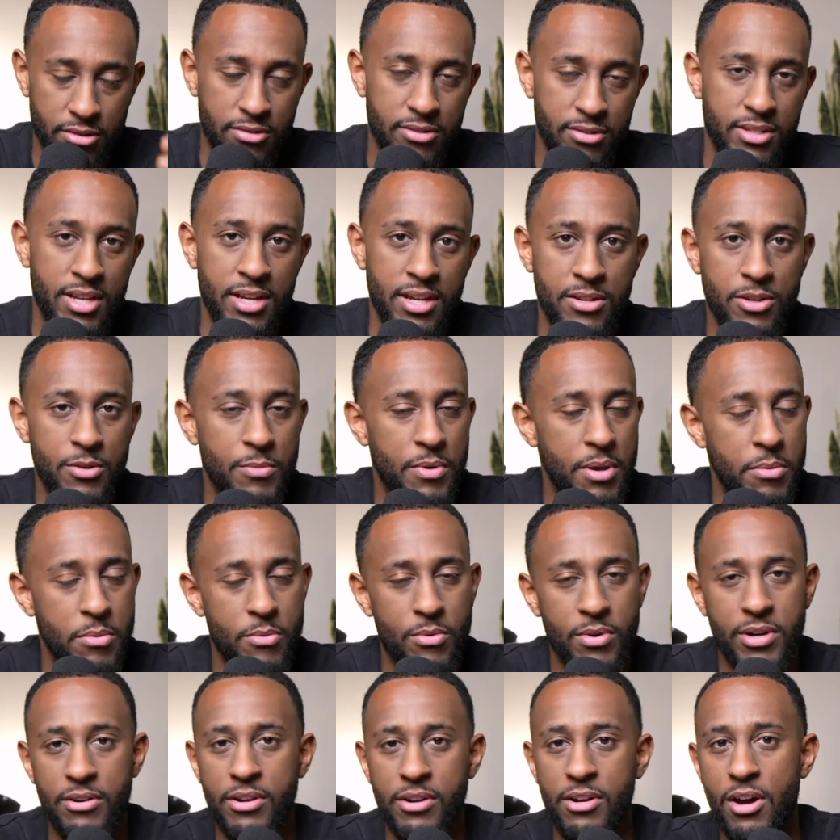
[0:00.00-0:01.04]
And you may be
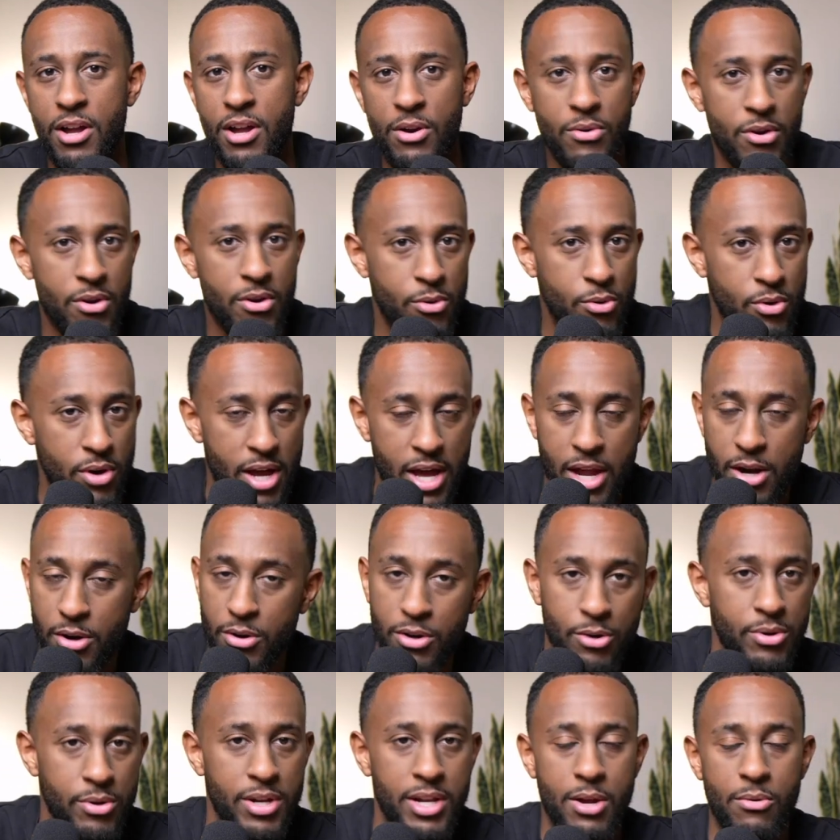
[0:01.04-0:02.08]
wondering, oh, I don't know who, I don't know any
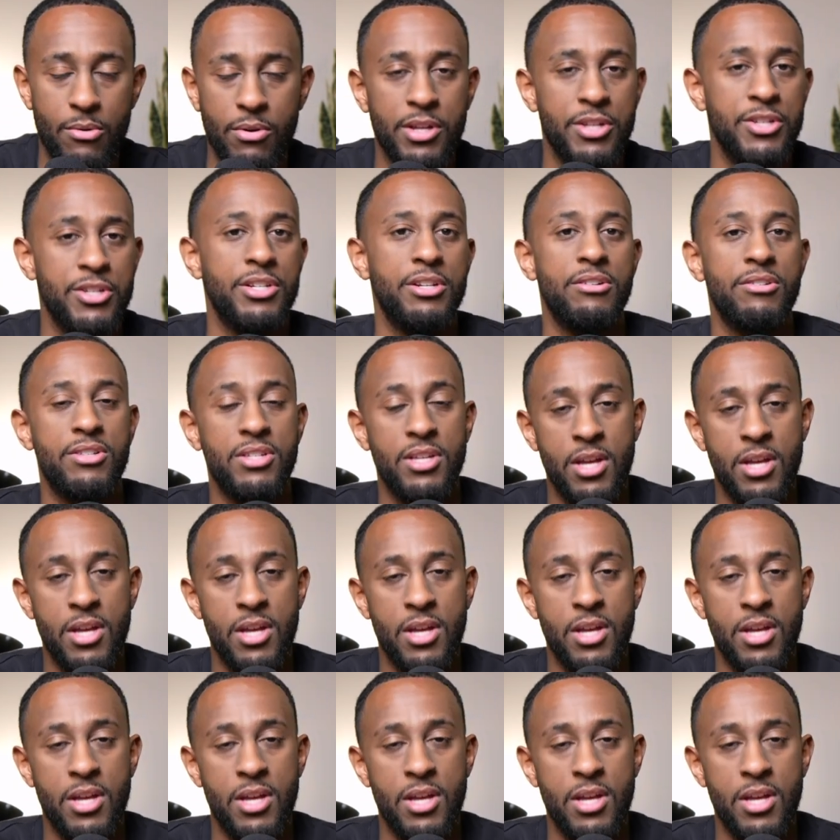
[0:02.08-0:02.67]
network engineers.